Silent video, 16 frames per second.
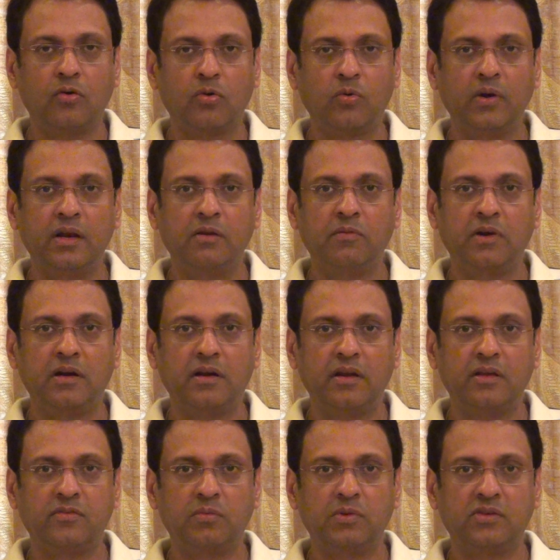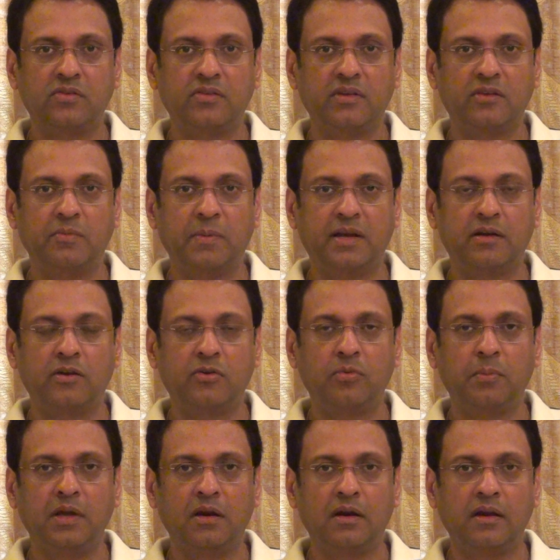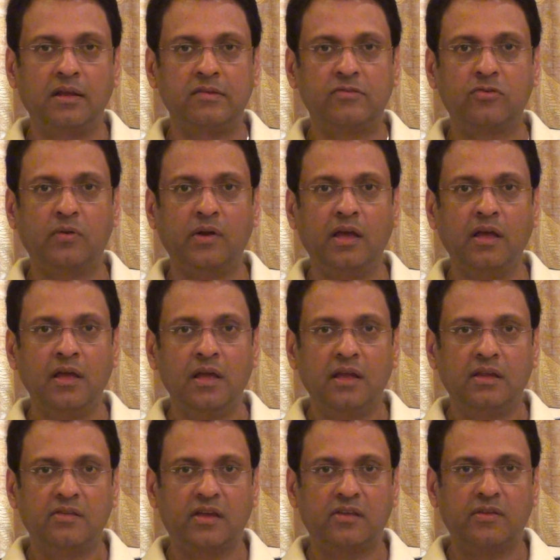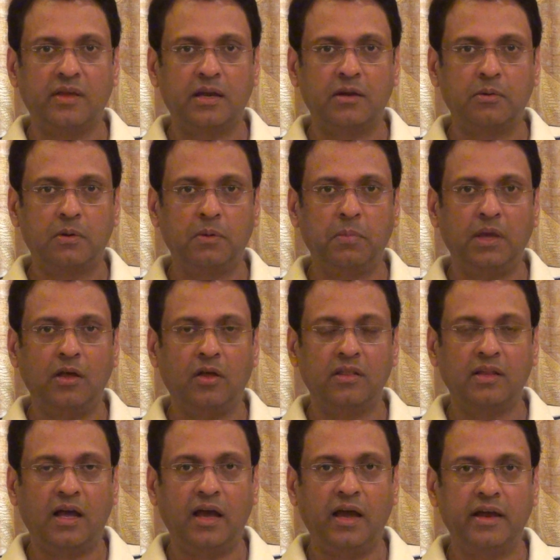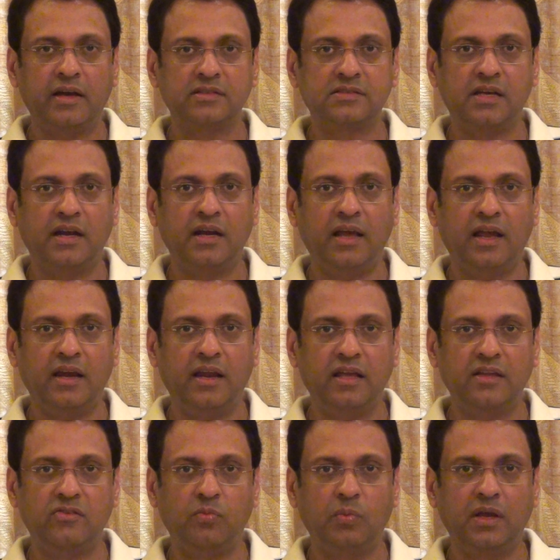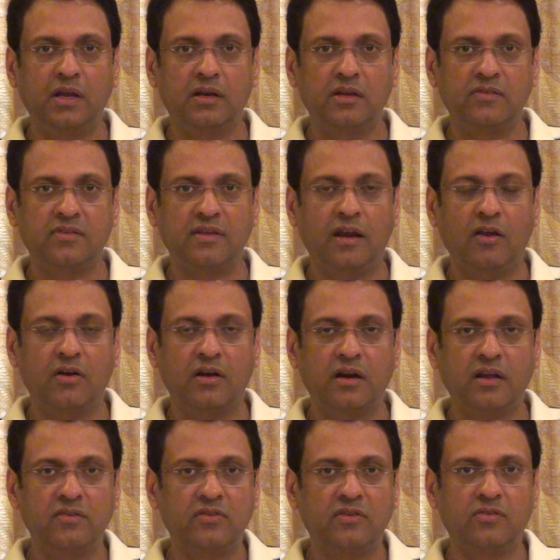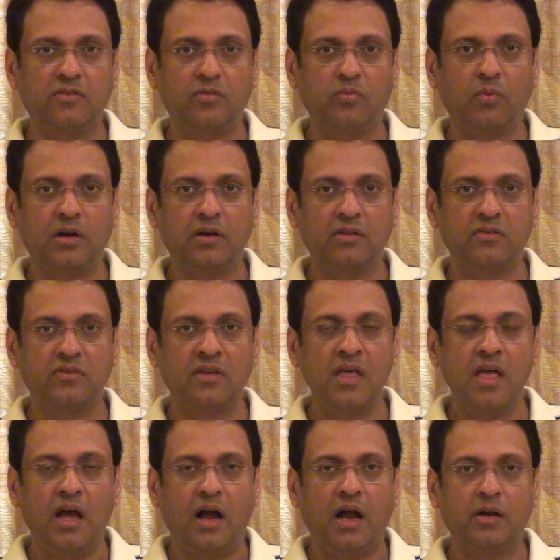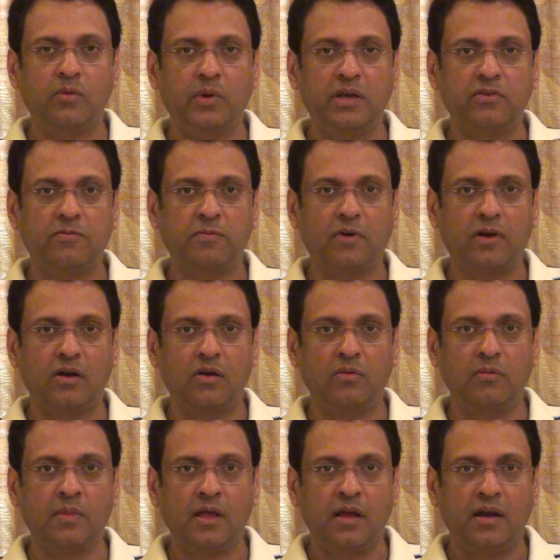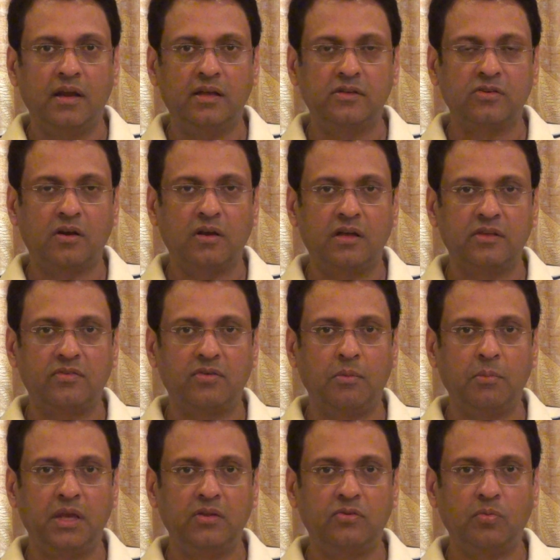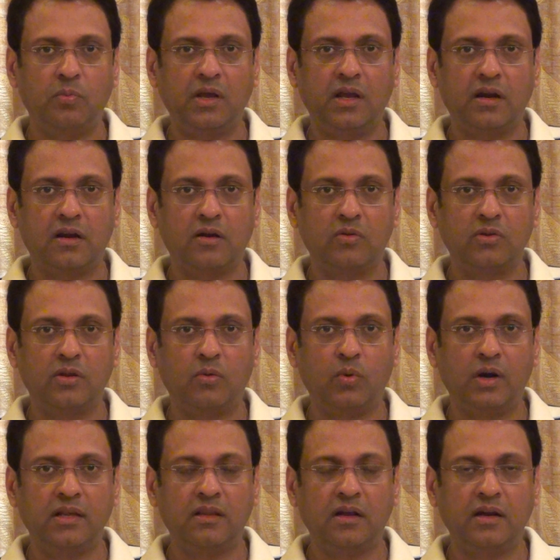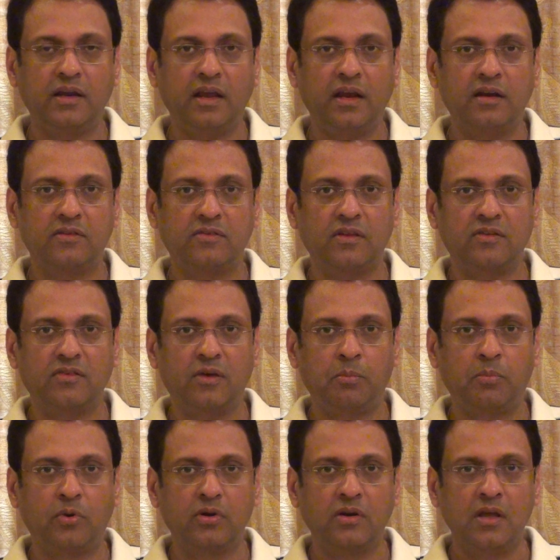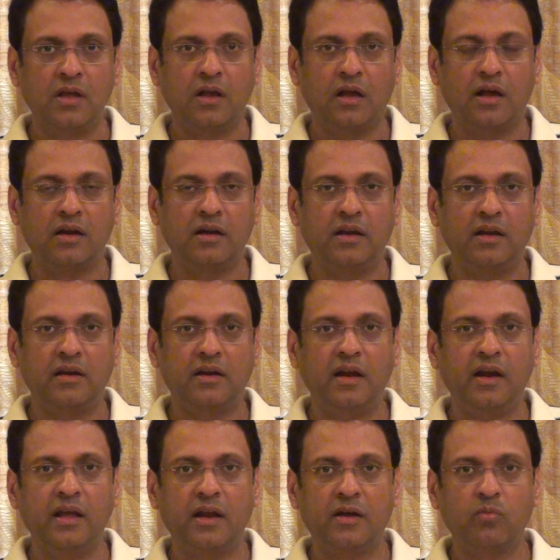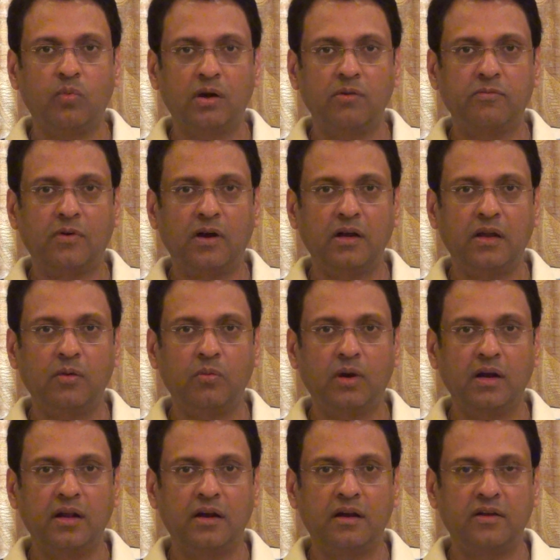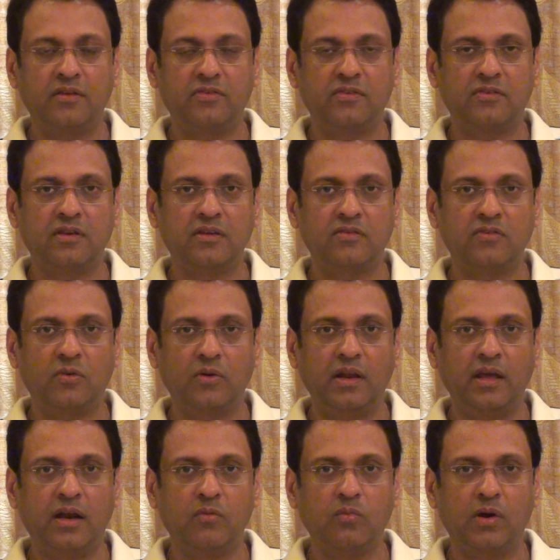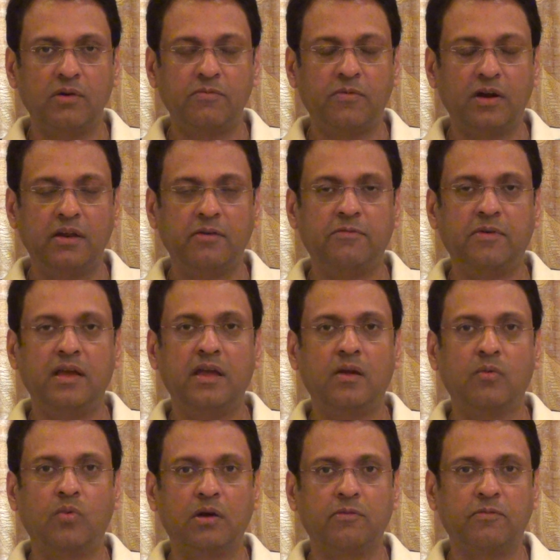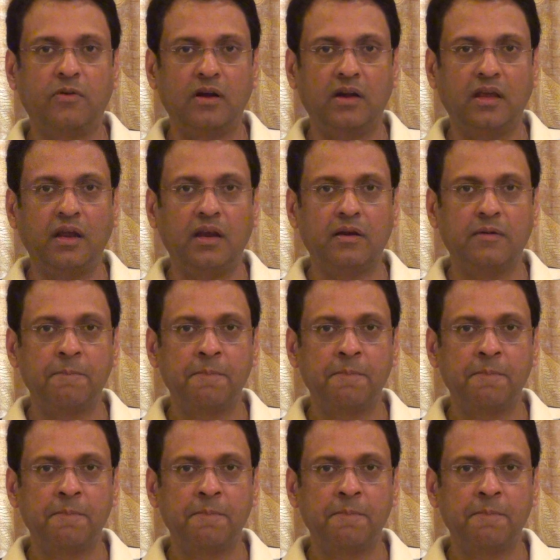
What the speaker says: crude inventories, which is expected to be released today. It's expected to be on the higher side, and hence weakness, sell-on rises is what is advised for now. As gas remains weak at around the 138 is the support, currently trading at 141, and resistance only at 145 and 148.